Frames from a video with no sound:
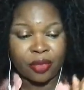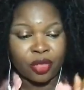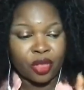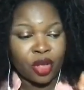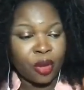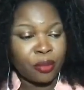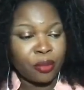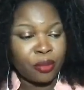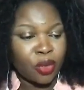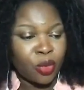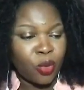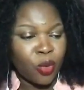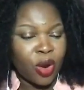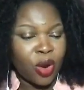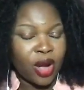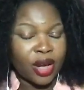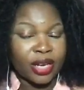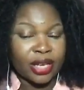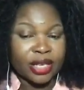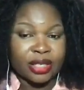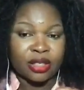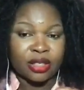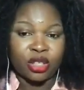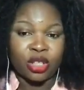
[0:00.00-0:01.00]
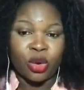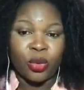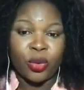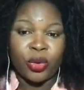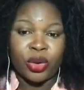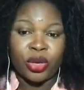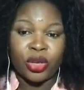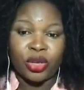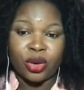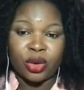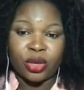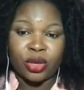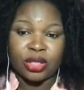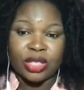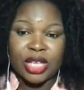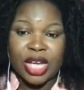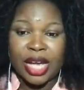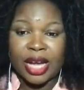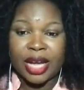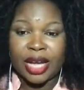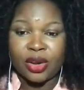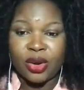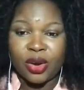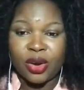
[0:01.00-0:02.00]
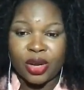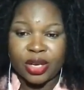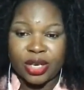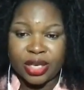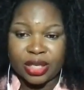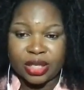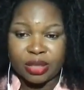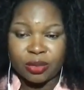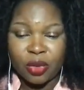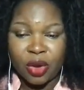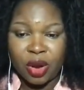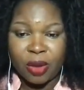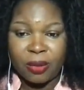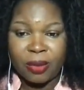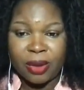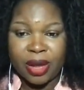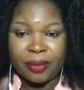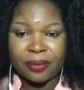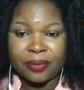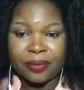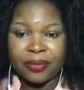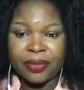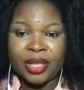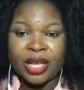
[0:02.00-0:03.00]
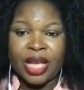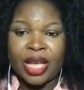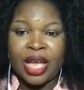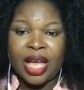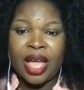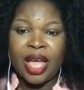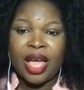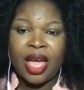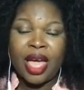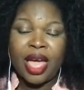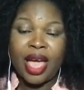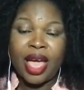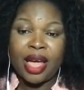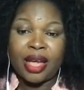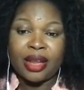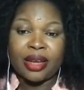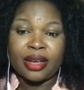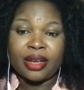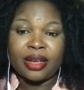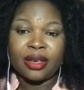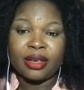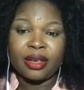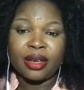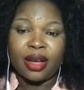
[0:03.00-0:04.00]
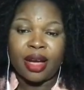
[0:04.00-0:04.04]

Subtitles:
Number 1 is knowing your target audience problem and